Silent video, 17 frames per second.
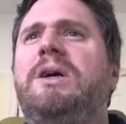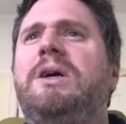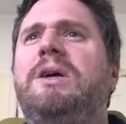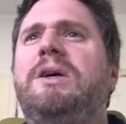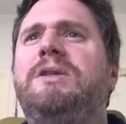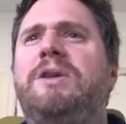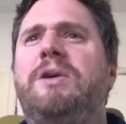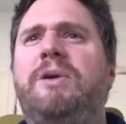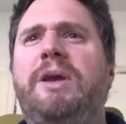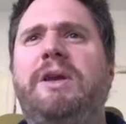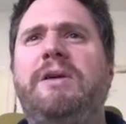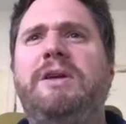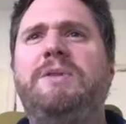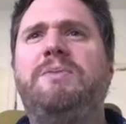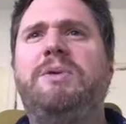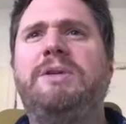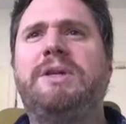So here
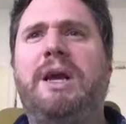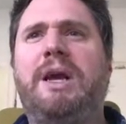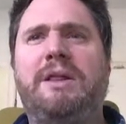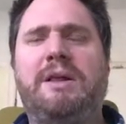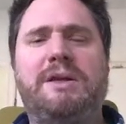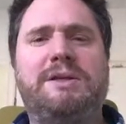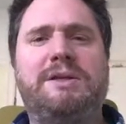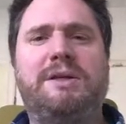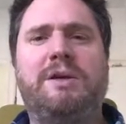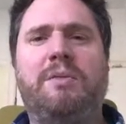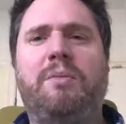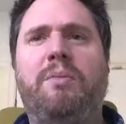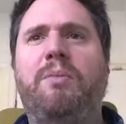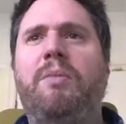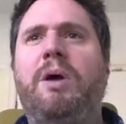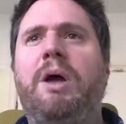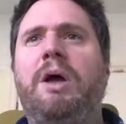he's put together
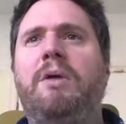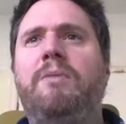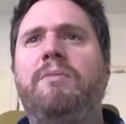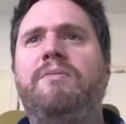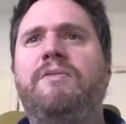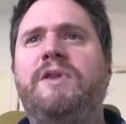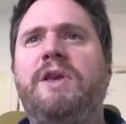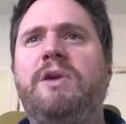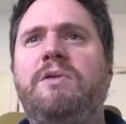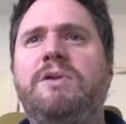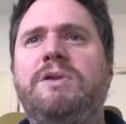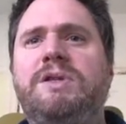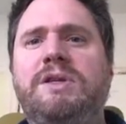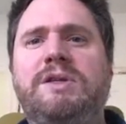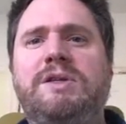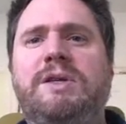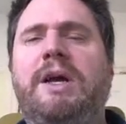some
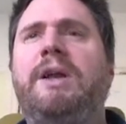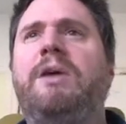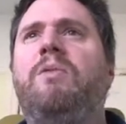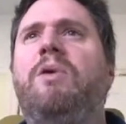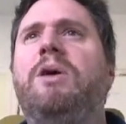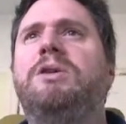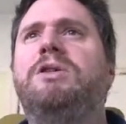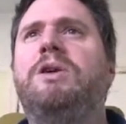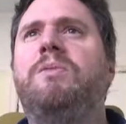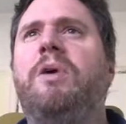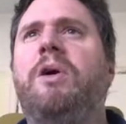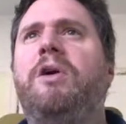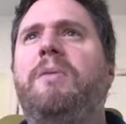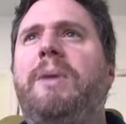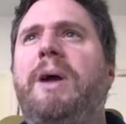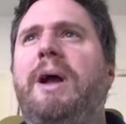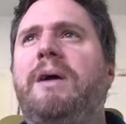sequences and a workshop
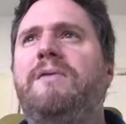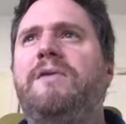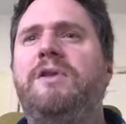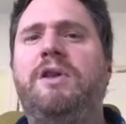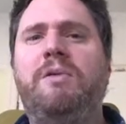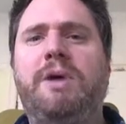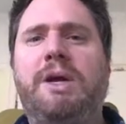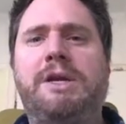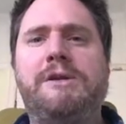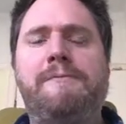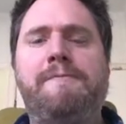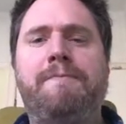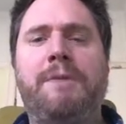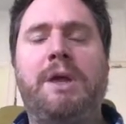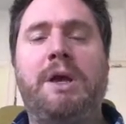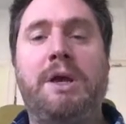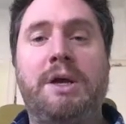code about how to do it.
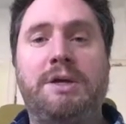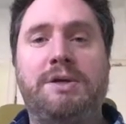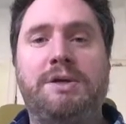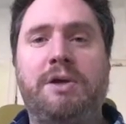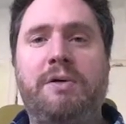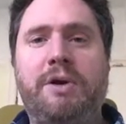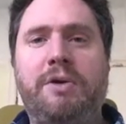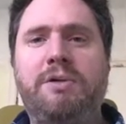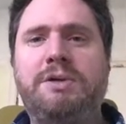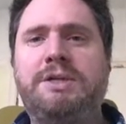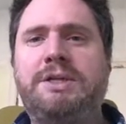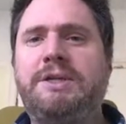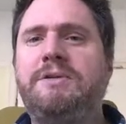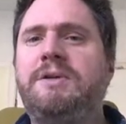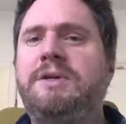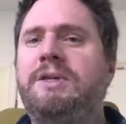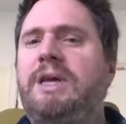So in order to
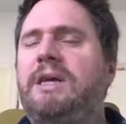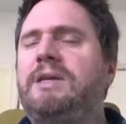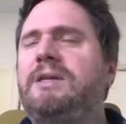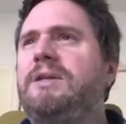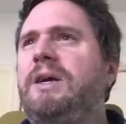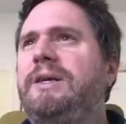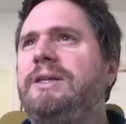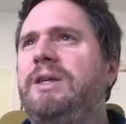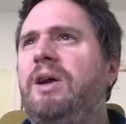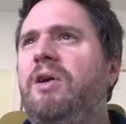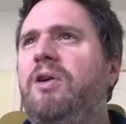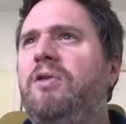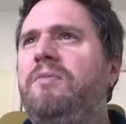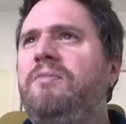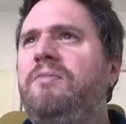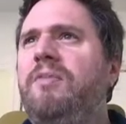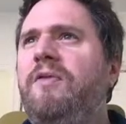do this exercise at
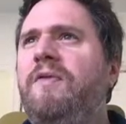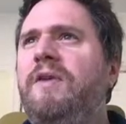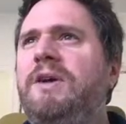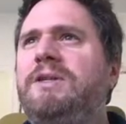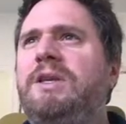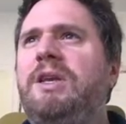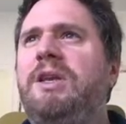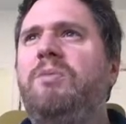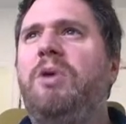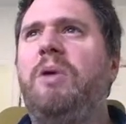home, the first thing you might